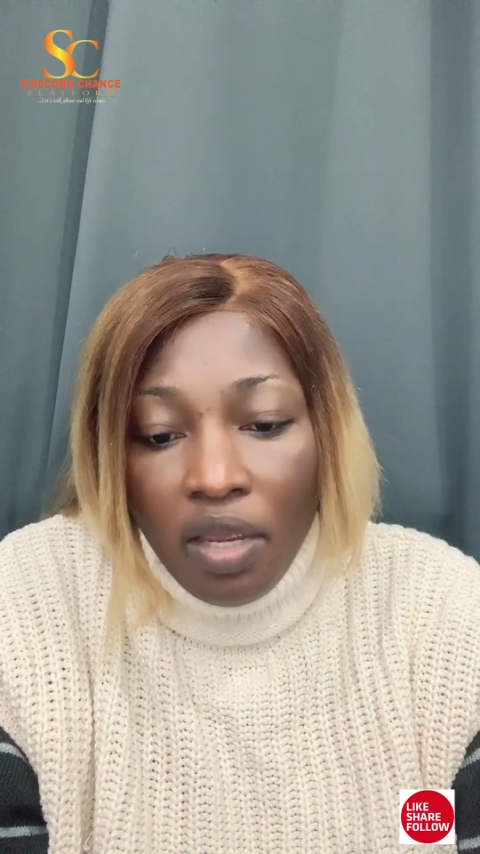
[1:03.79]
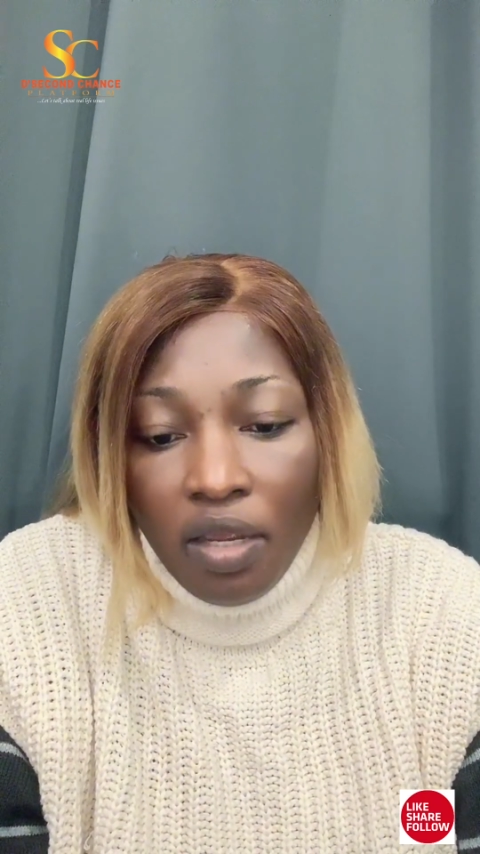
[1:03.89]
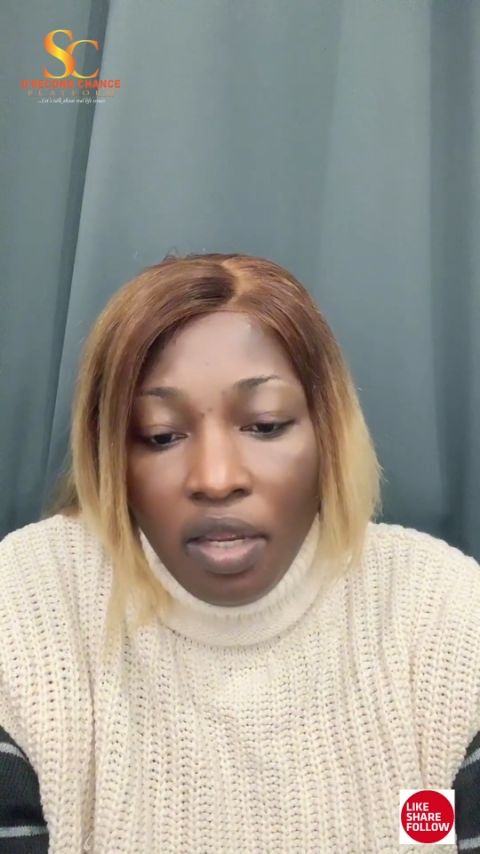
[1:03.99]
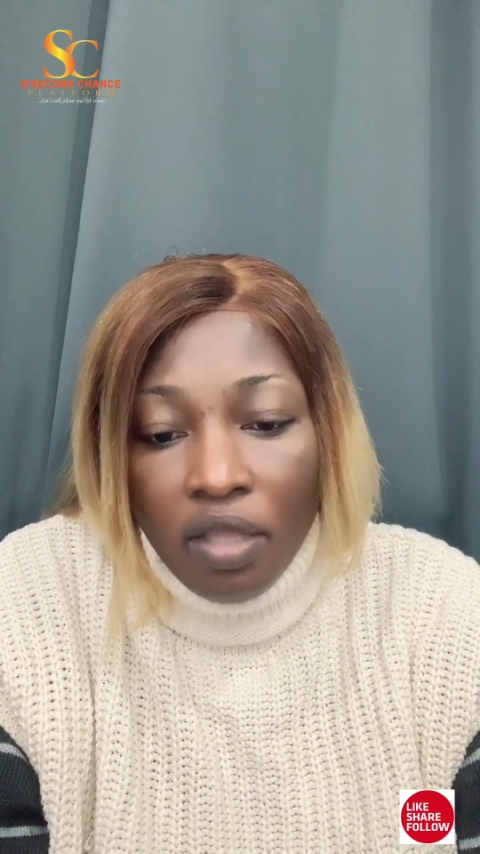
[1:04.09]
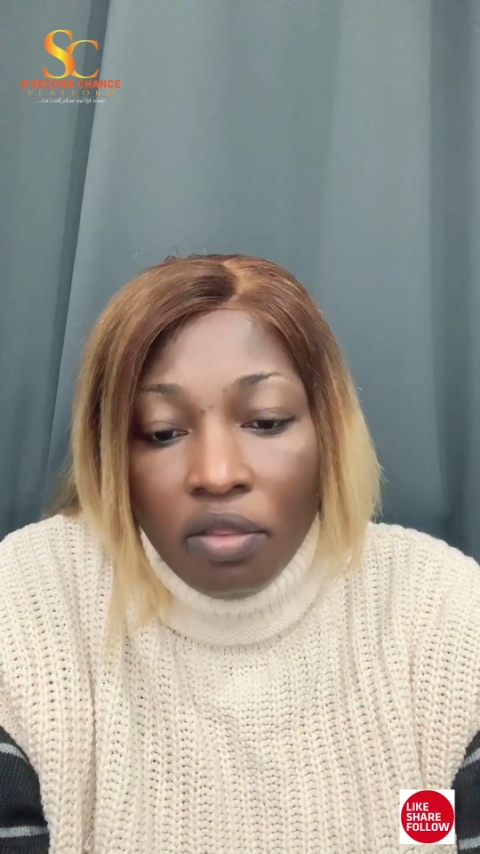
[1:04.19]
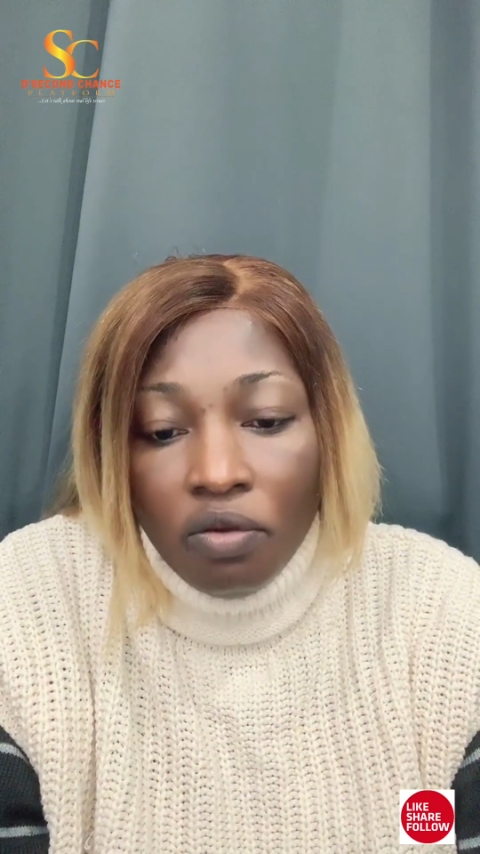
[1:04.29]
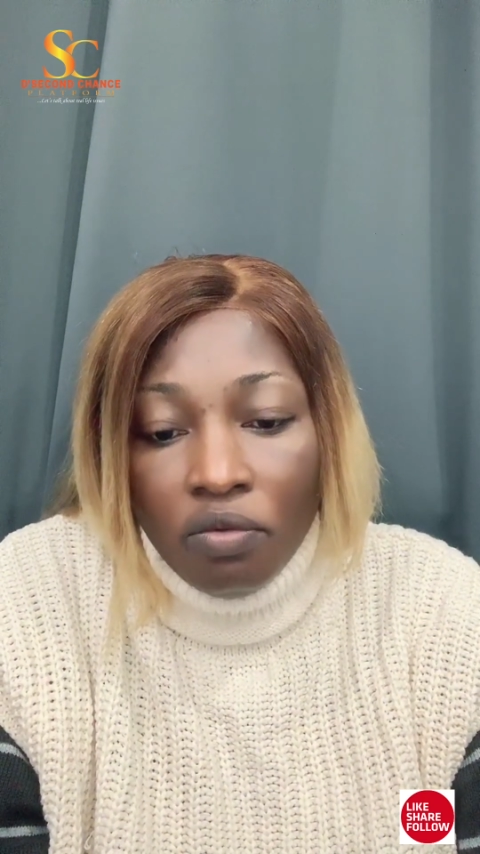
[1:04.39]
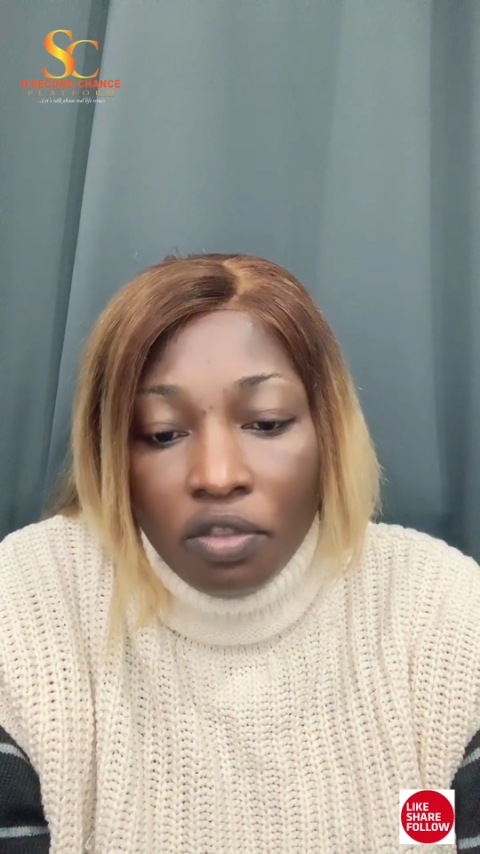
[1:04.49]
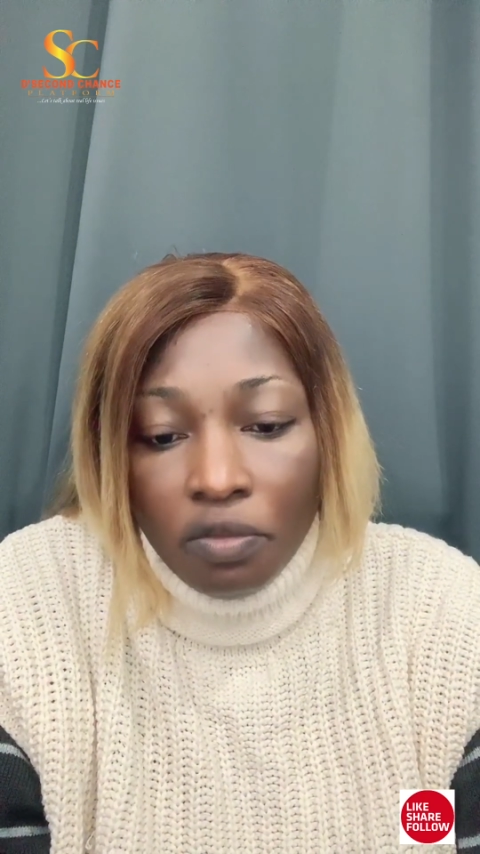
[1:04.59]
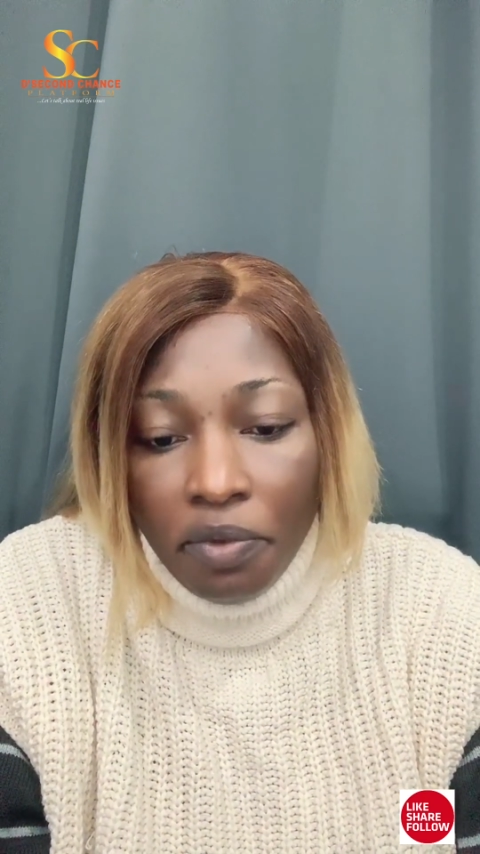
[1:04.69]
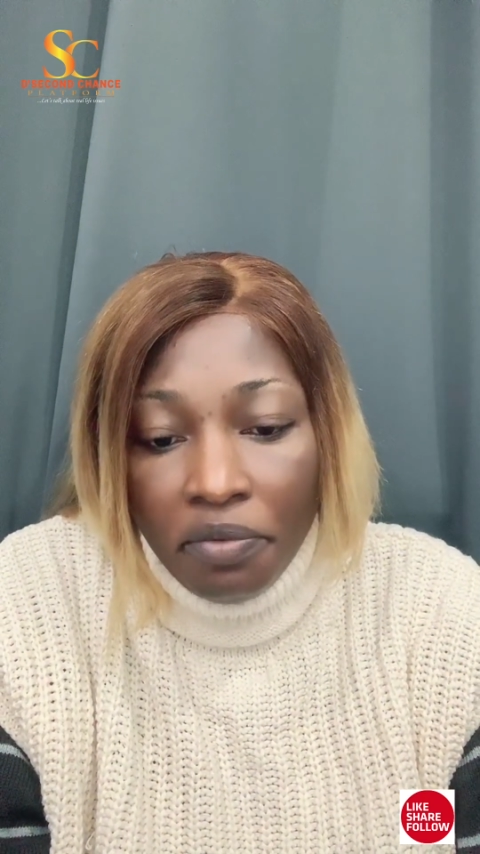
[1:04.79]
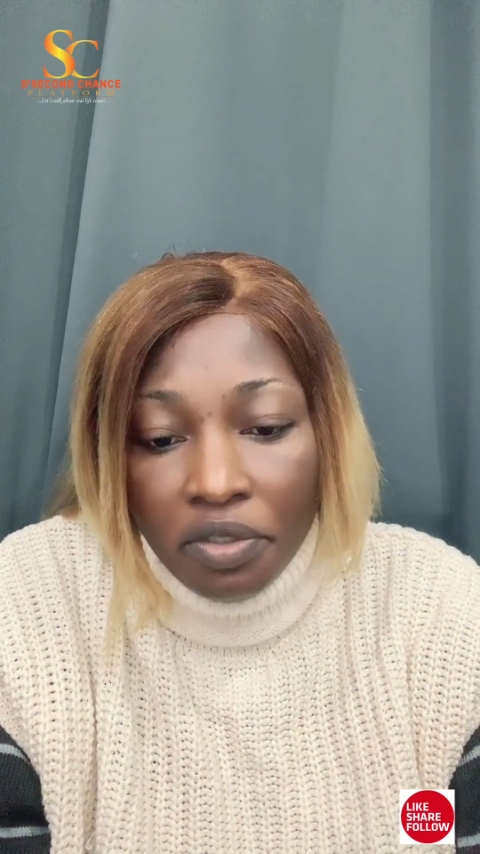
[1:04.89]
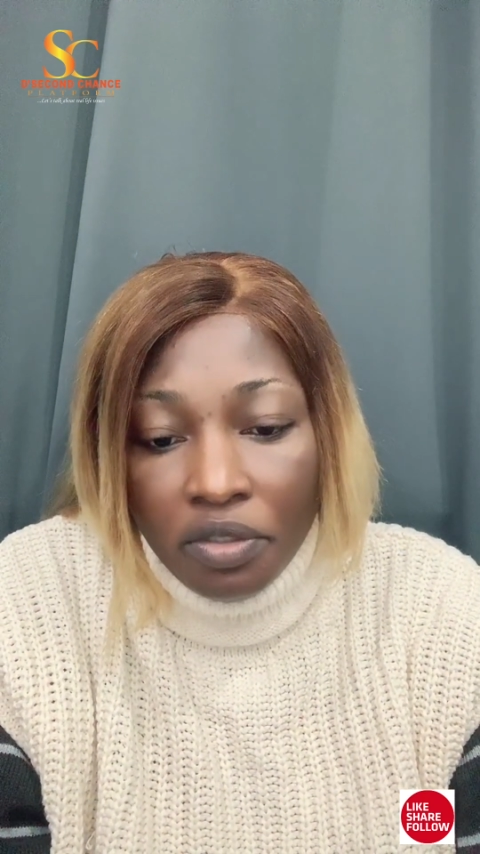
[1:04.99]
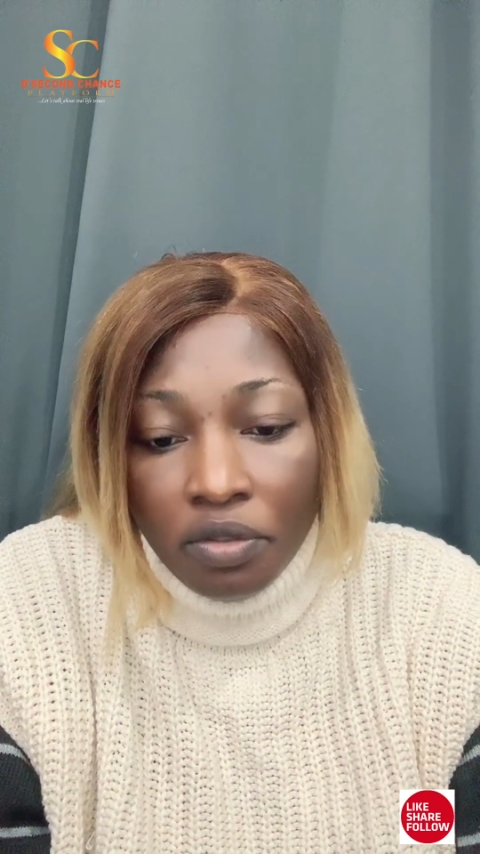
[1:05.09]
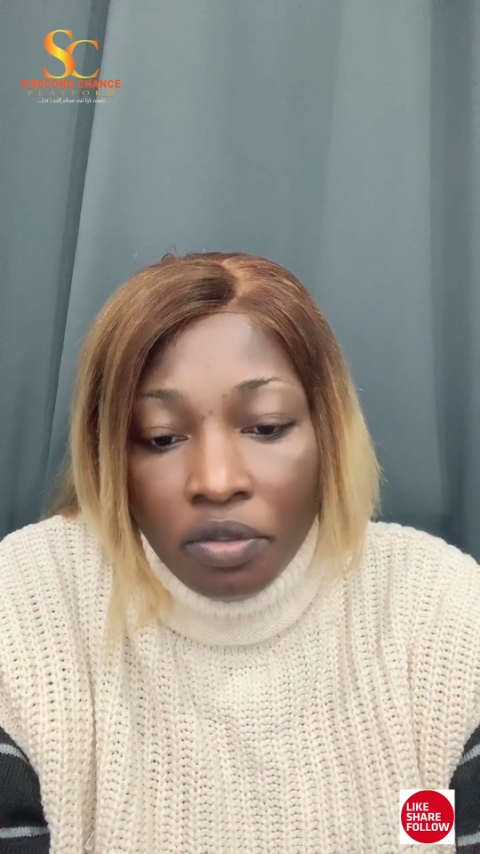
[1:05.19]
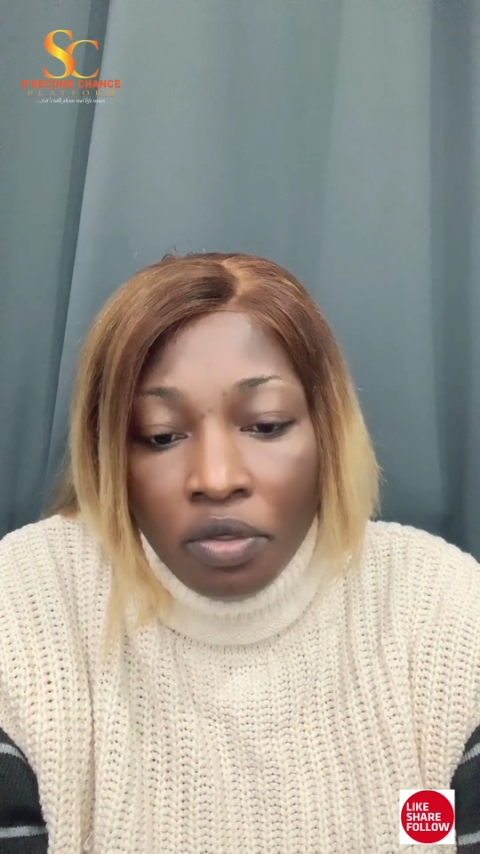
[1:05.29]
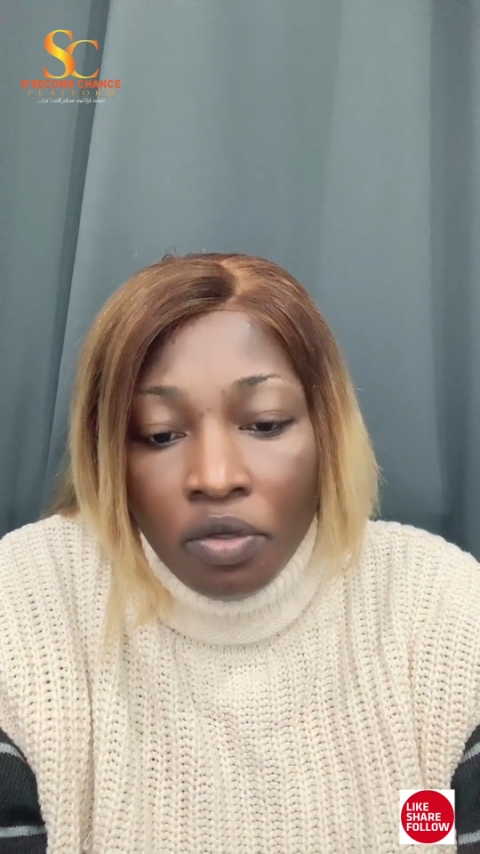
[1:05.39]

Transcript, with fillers: air and the spirit,